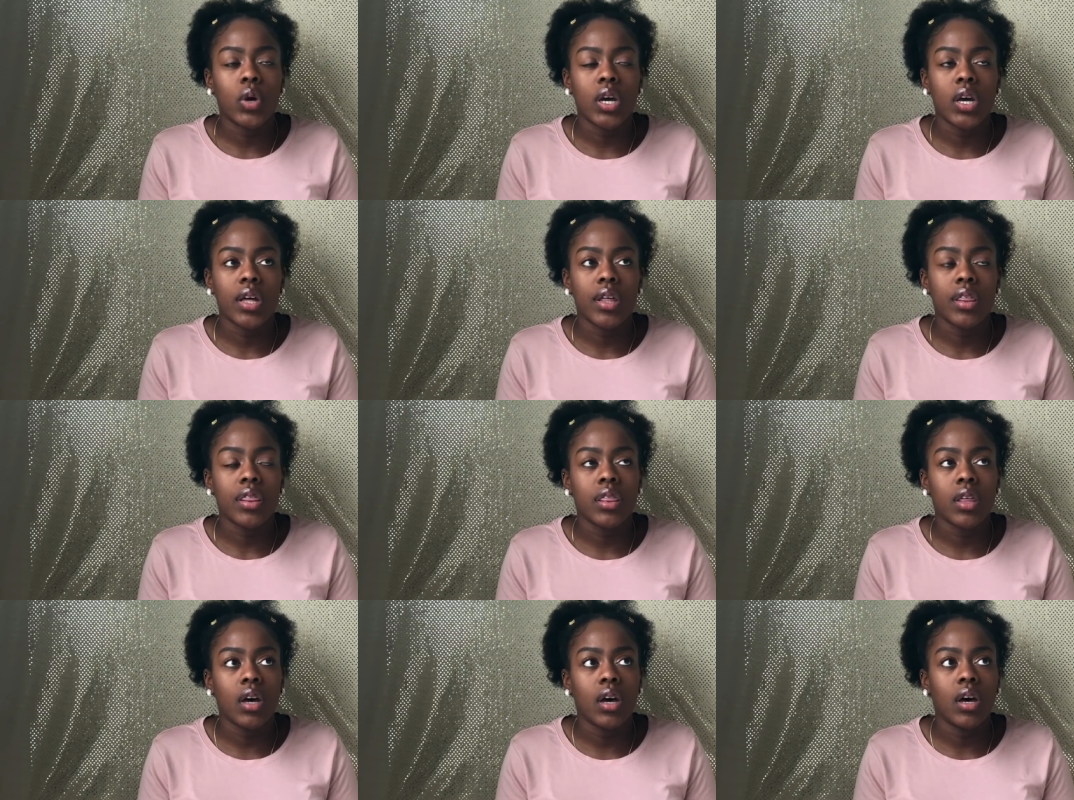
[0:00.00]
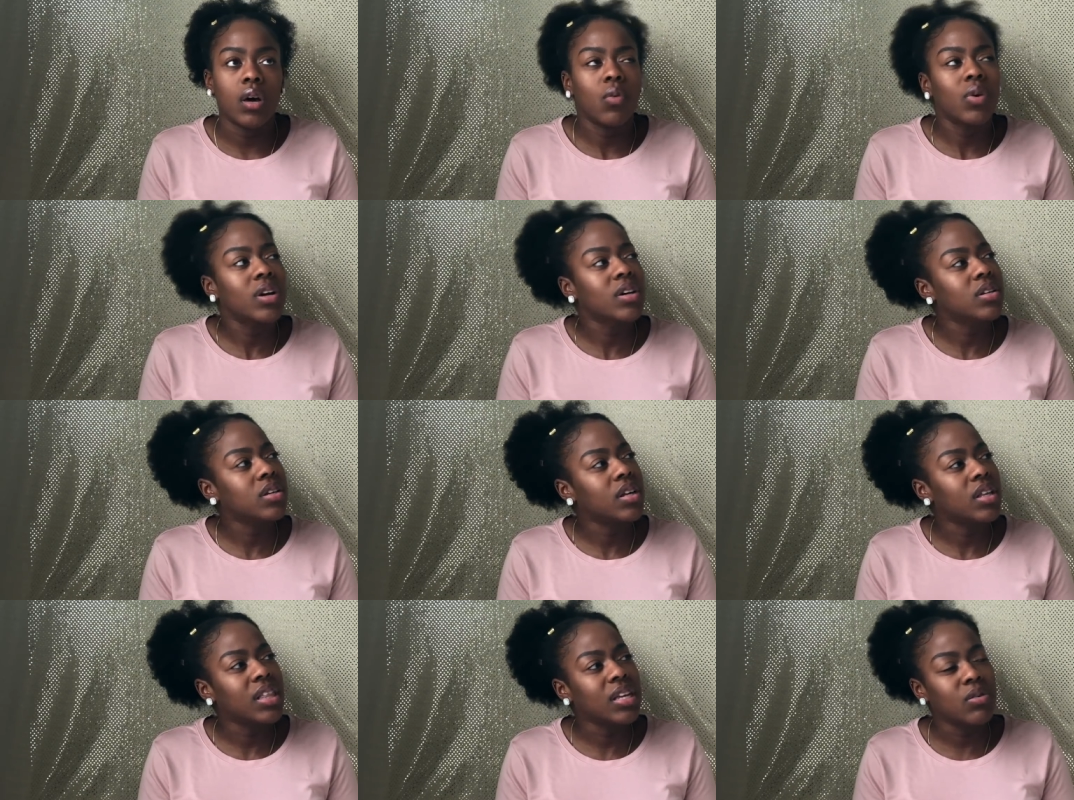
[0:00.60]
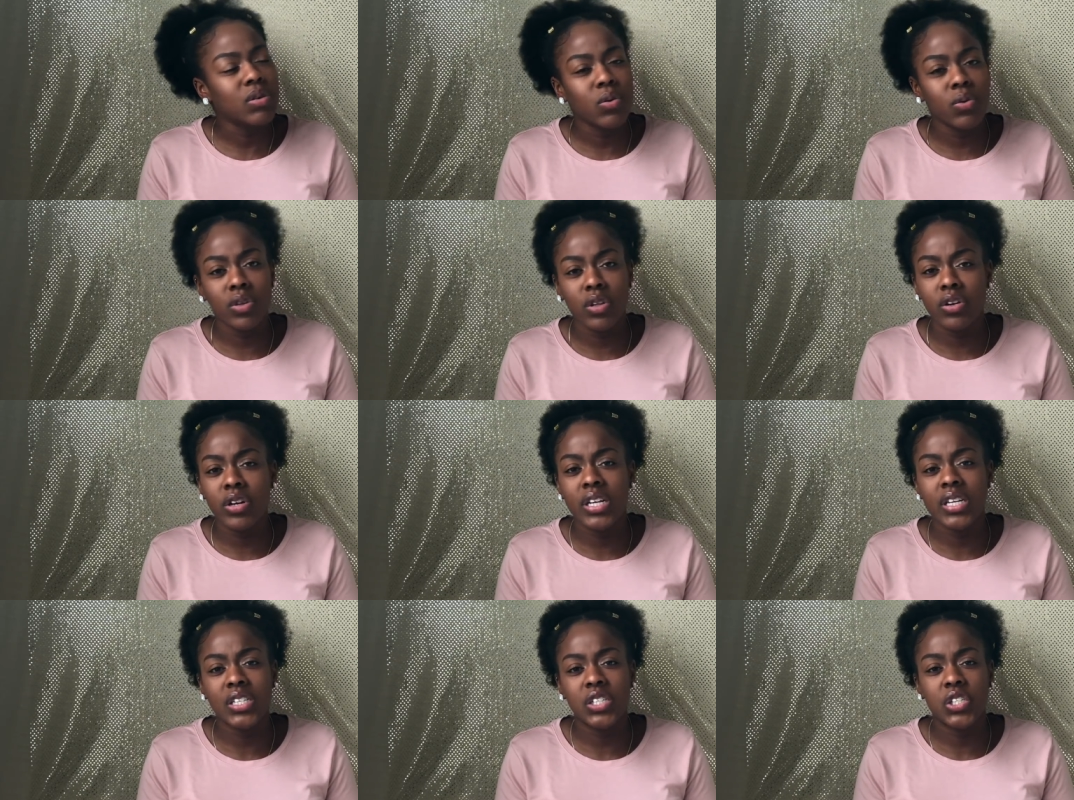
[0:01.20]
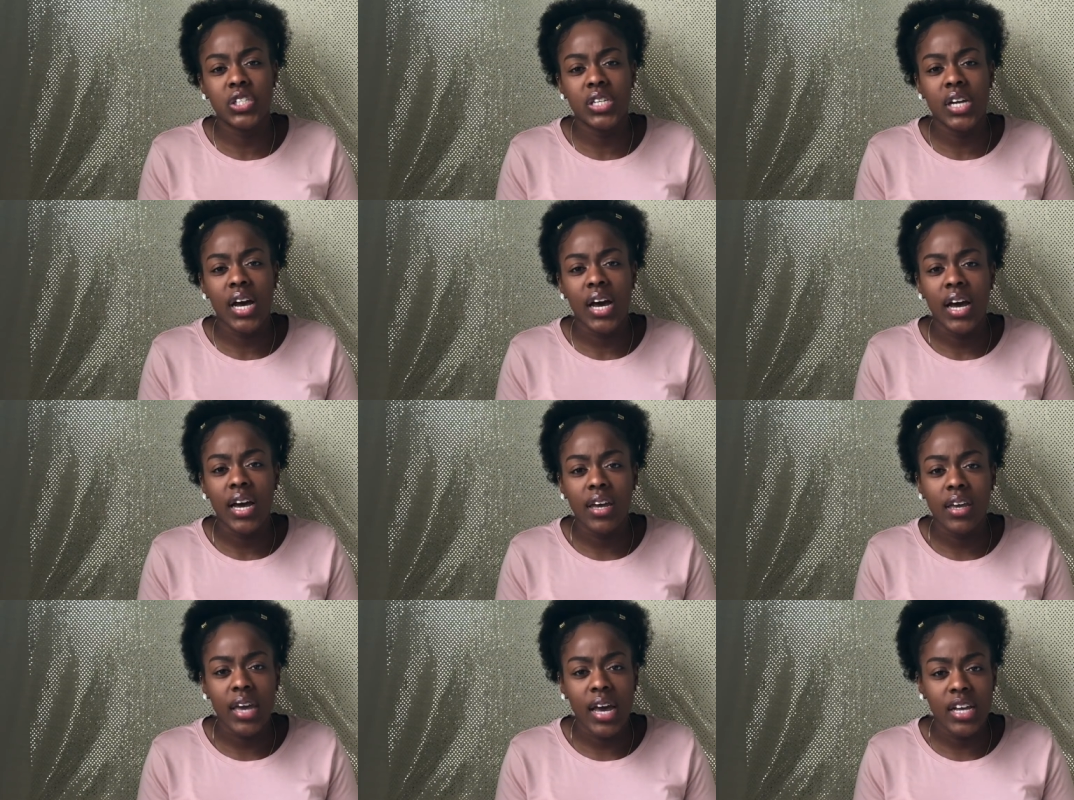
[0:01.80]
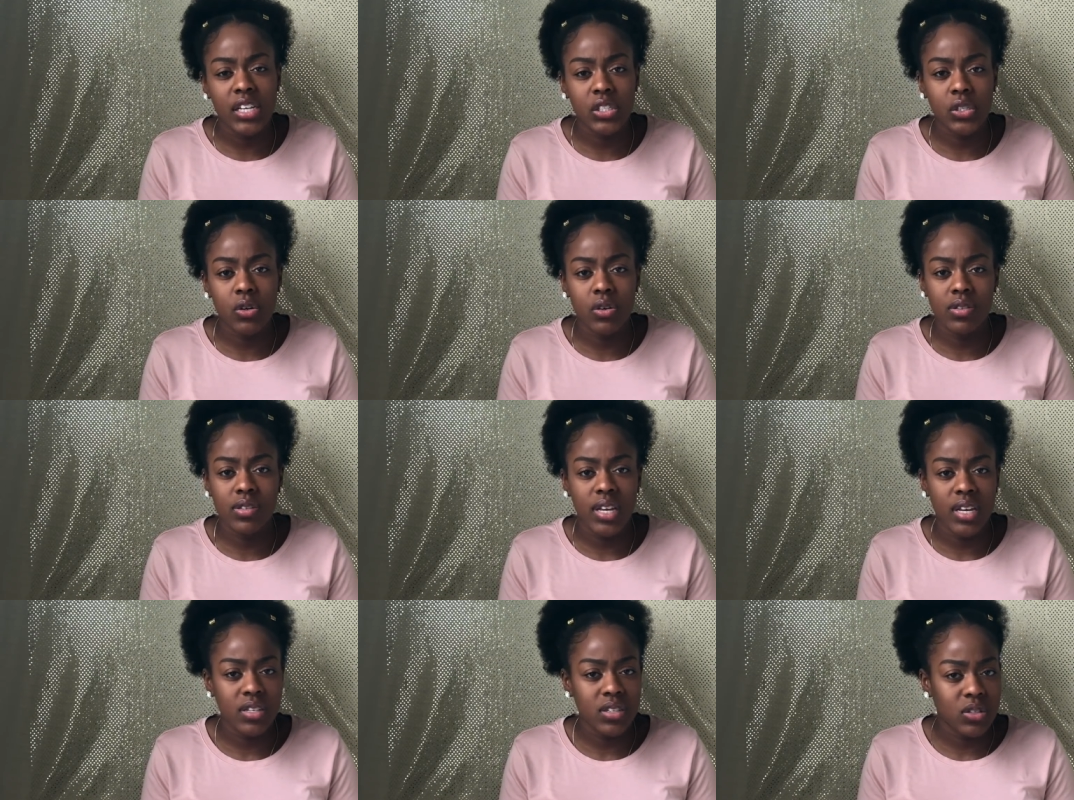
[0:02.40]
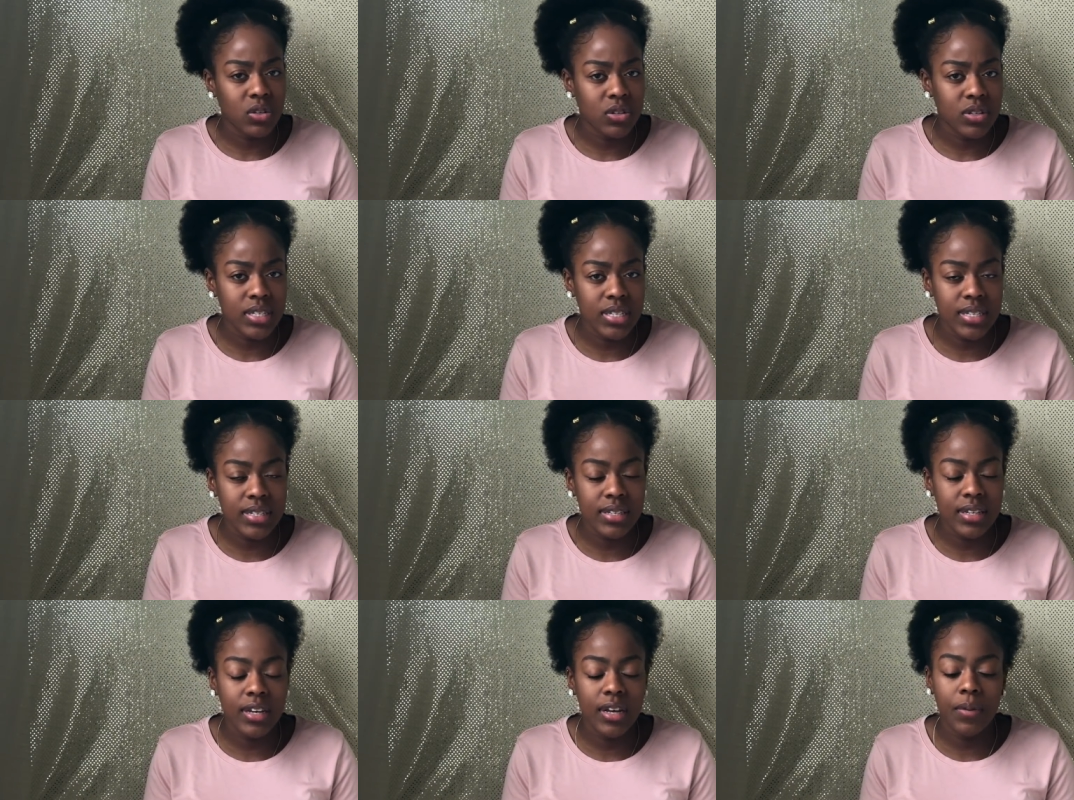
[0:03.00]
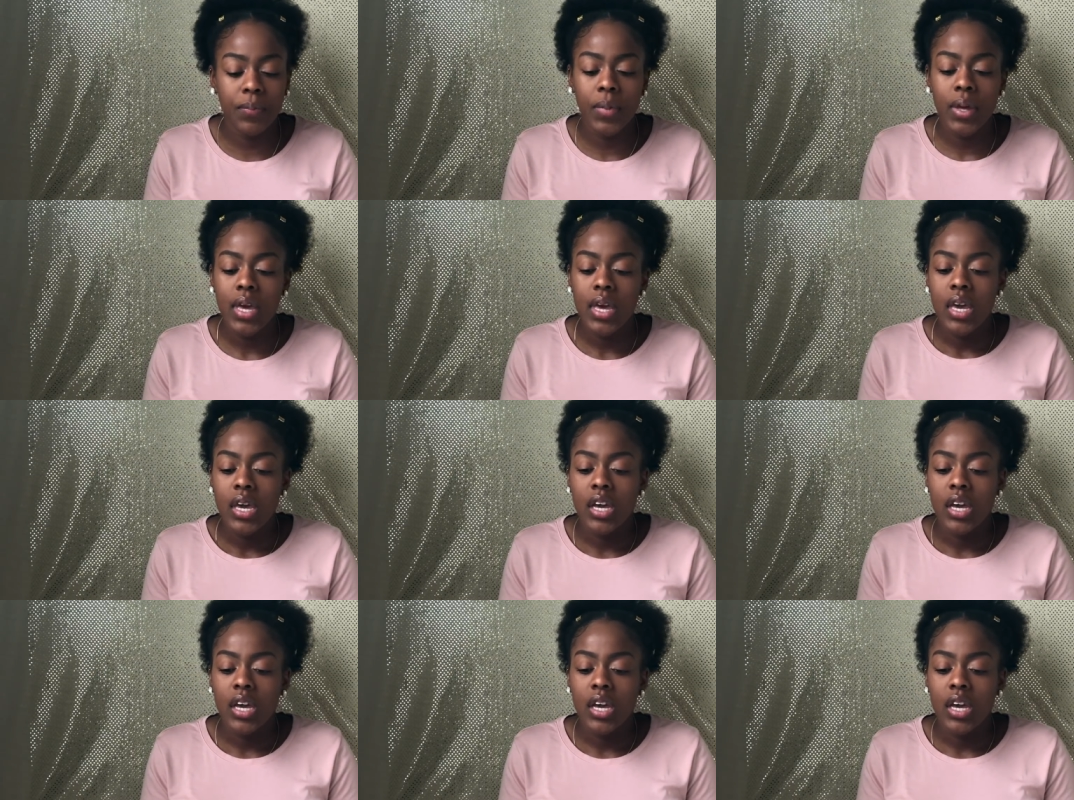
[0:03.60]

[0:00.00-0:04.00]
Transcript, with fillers: with uh, what I think we were learning GI, gastrointestinal system,